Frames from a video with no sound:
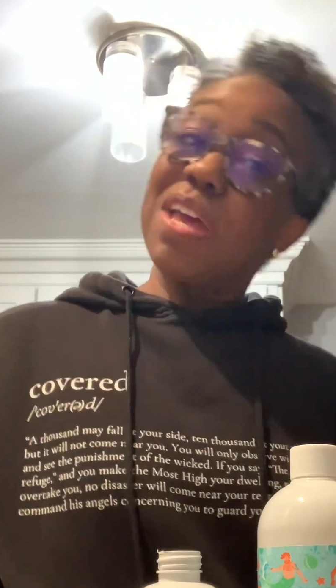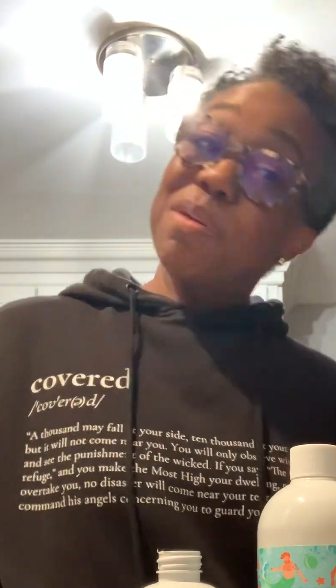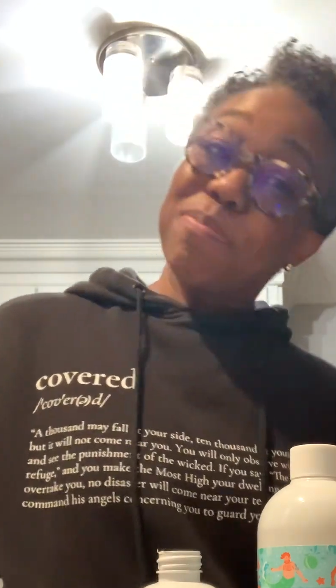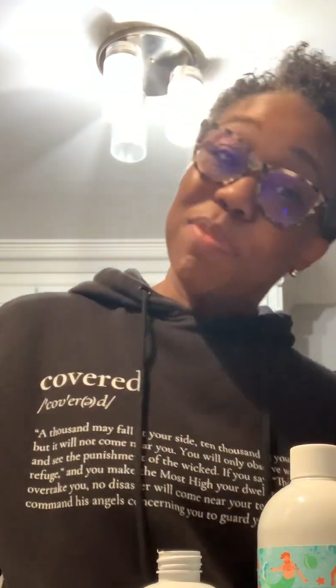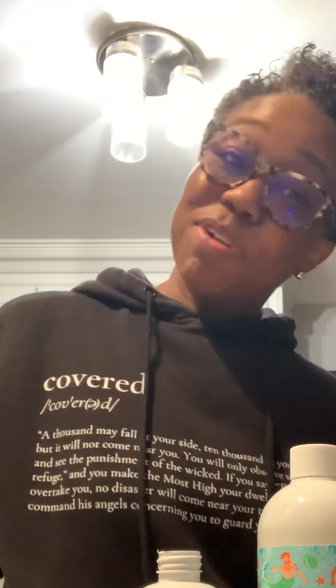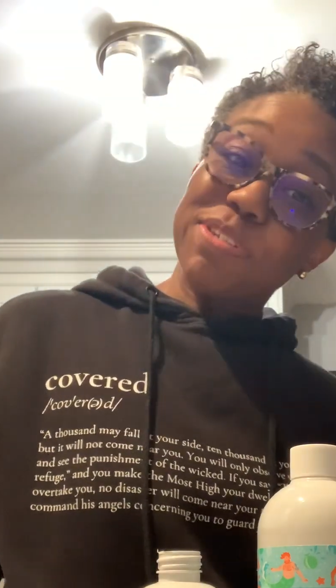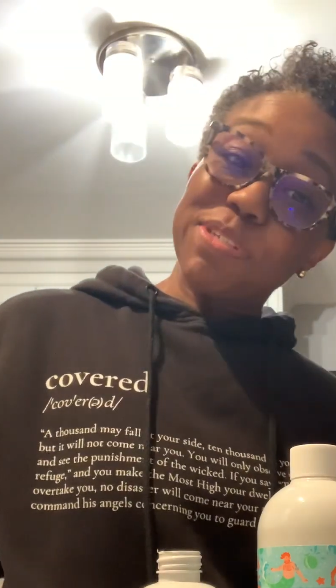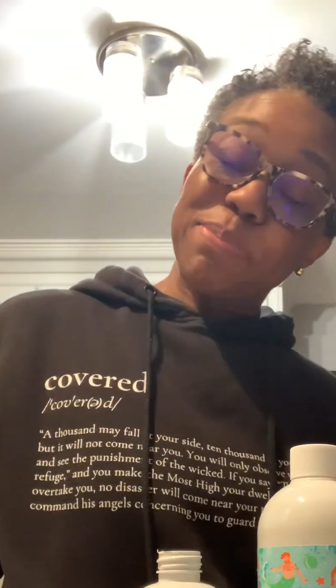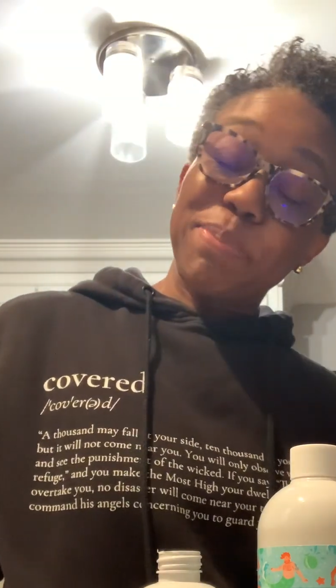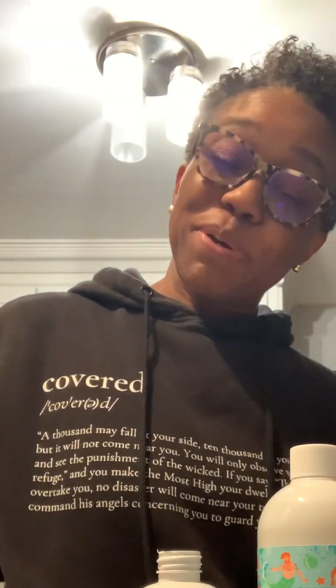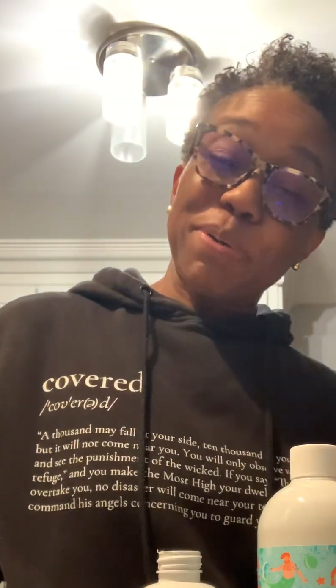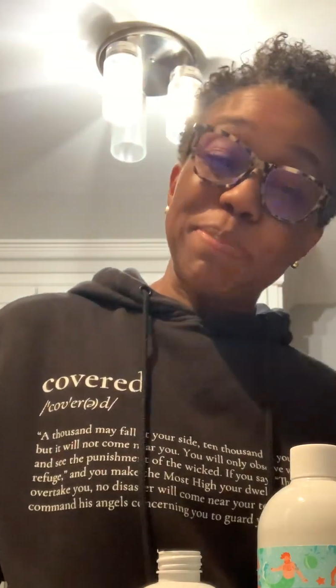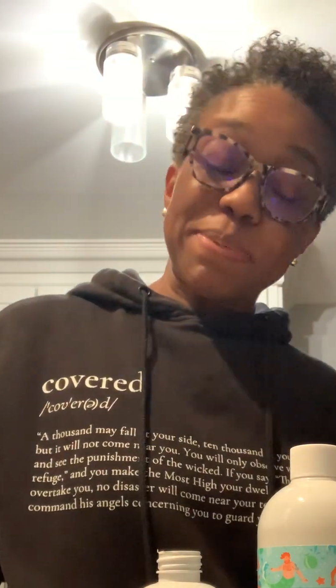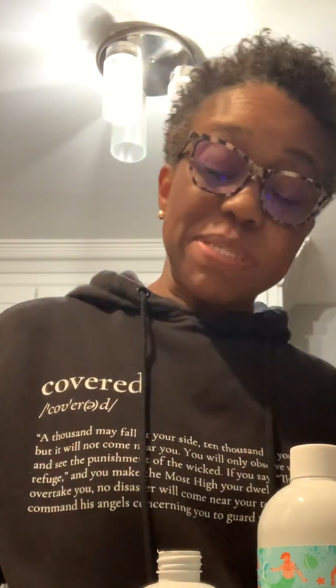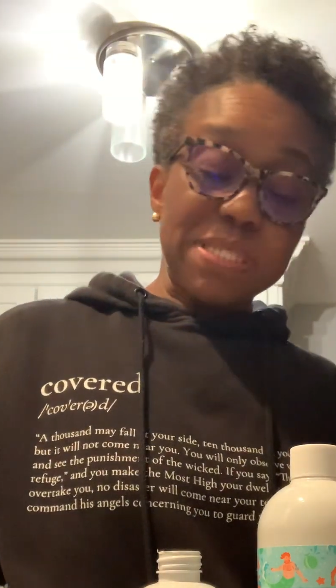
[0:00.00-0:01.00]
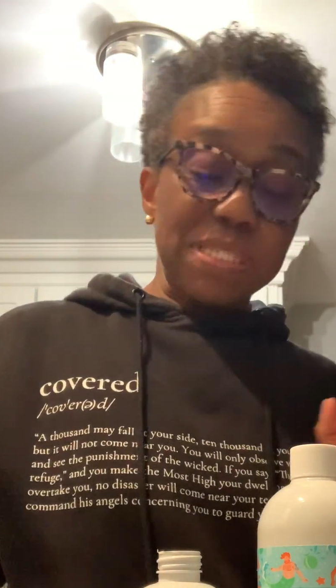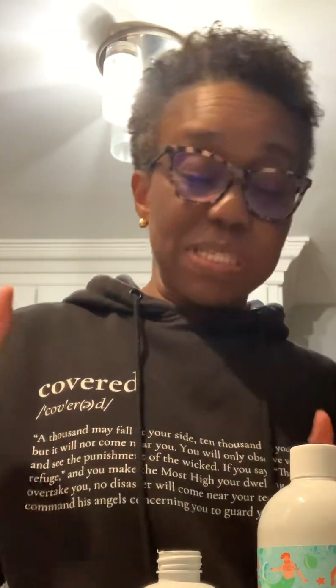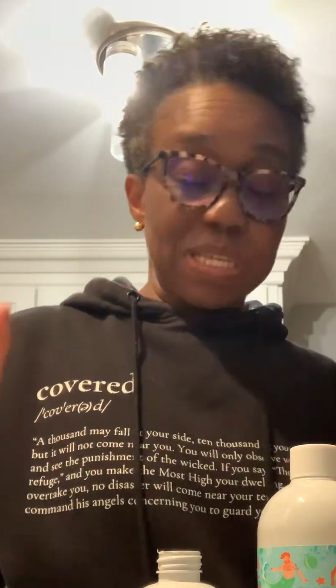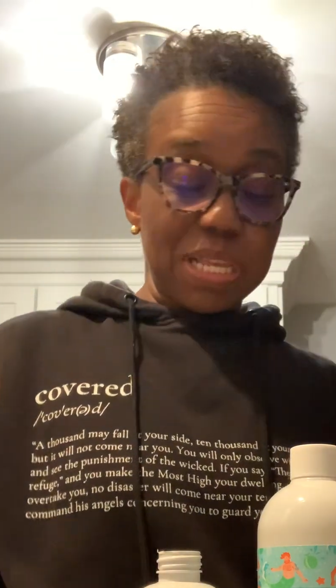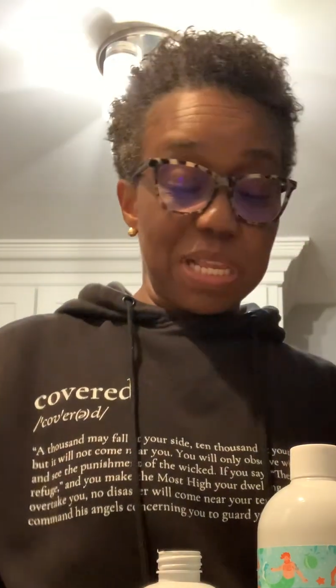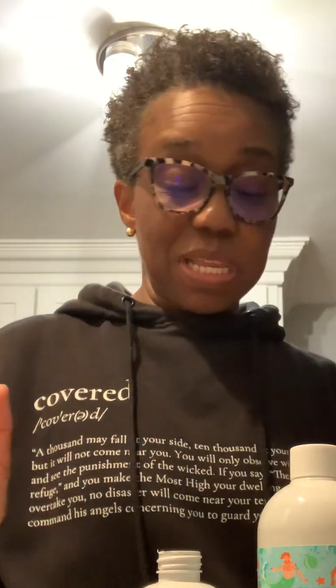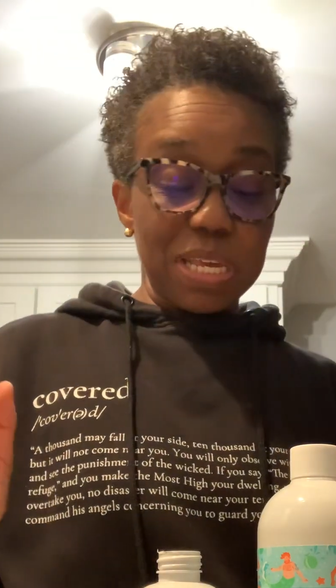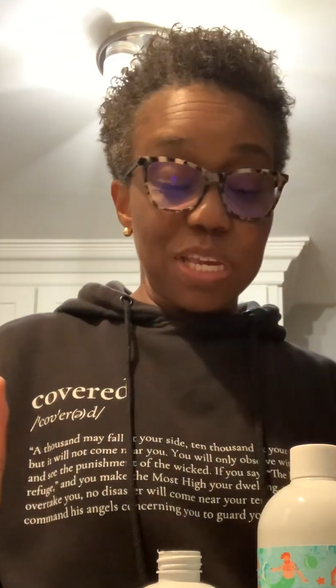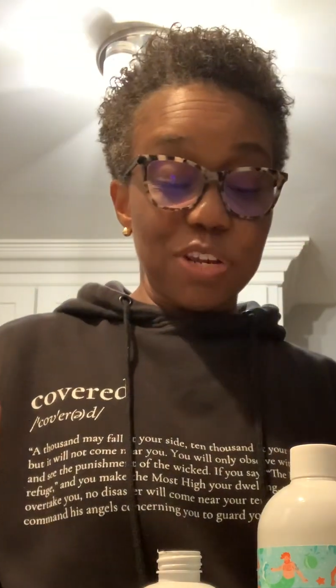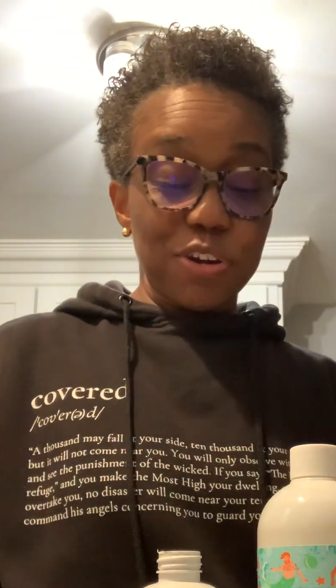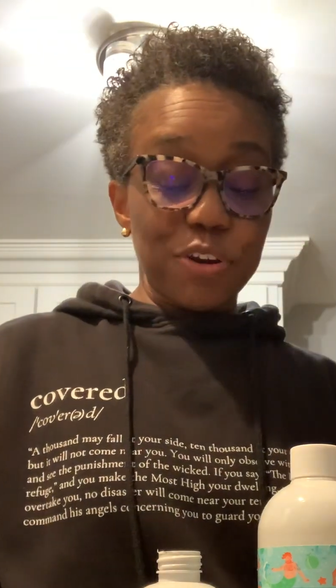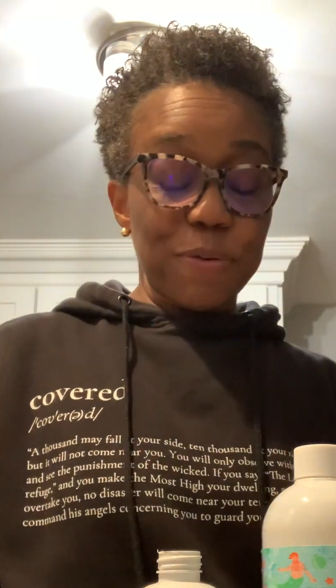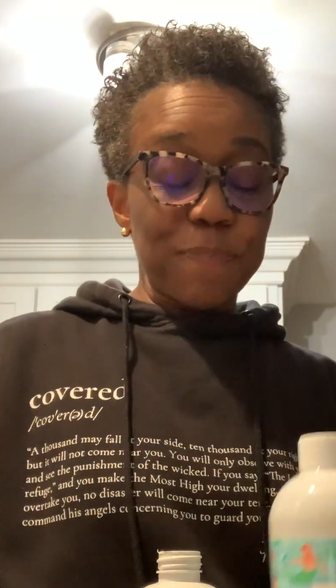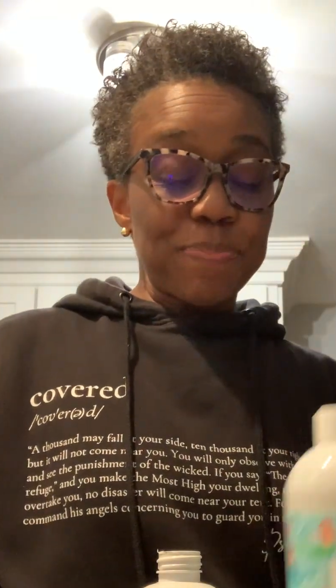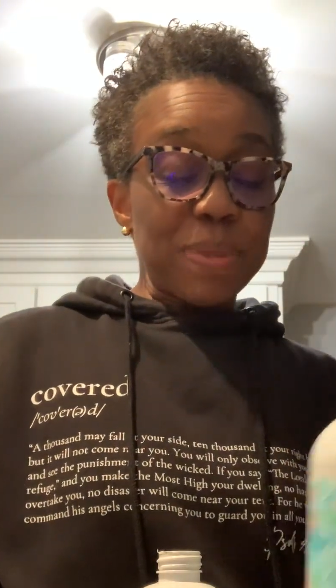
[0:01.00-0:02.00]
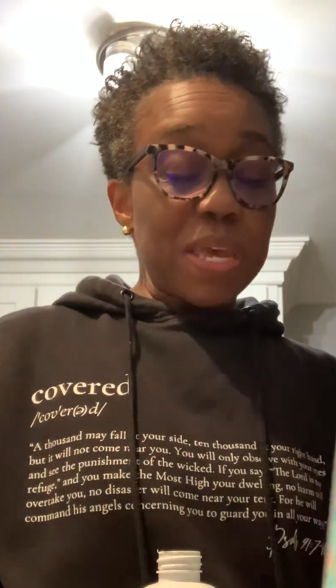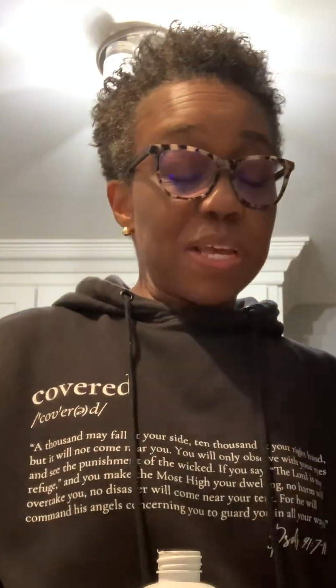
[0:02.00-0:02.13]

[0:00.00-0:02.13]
multi-purpose cleaner.